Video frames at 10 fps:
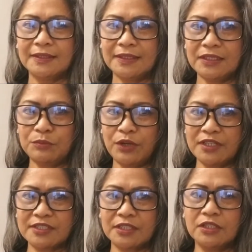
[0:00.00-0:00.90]
In
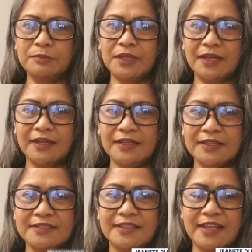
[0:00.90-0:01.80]
British Columbia,
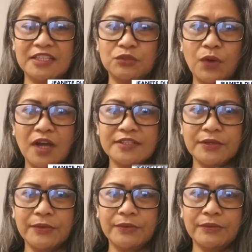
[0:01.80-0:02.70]
Jeanette
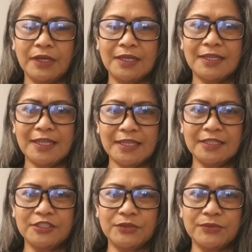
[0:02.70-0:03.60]
Doiseau, Eagle
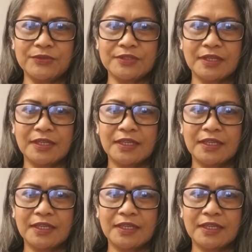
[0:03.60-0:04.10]
News.